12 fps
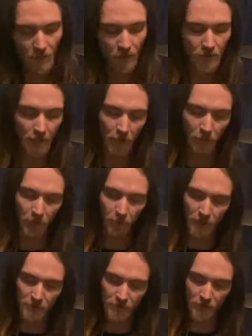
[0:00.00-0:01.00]
Now with
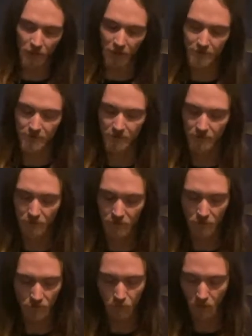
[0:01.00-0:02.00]
rim shots,
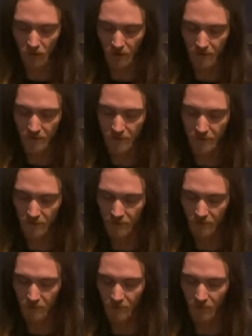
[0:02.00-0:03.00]
you want
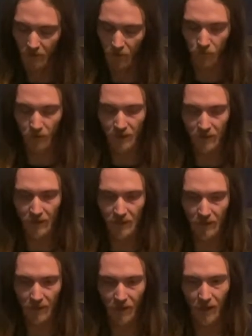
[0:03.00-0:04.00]
a
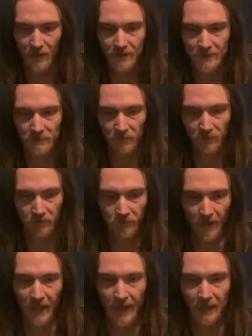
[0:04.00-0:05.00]
really awesome,
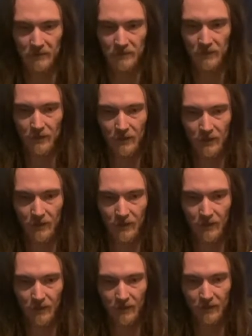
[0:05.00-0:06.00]
fat,
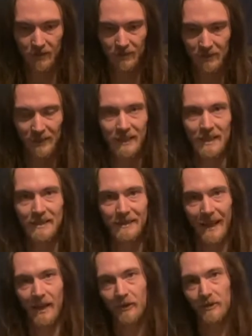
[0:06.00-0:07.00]
clicky
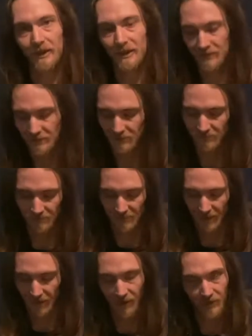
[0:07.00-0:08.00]
sound.
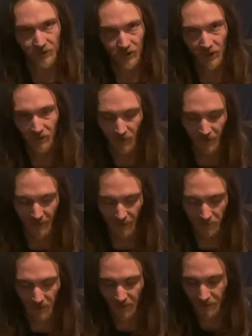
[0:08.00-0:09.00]
And I'll show you what that
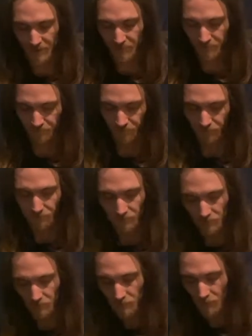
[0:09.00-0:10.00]
means.
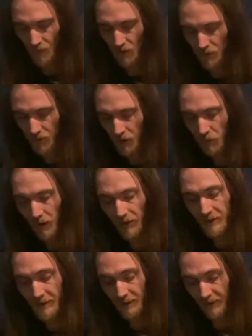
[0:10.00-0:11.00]
So you want it
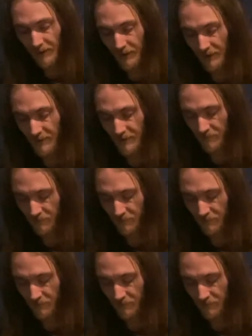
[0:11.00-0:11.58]
to sound like this.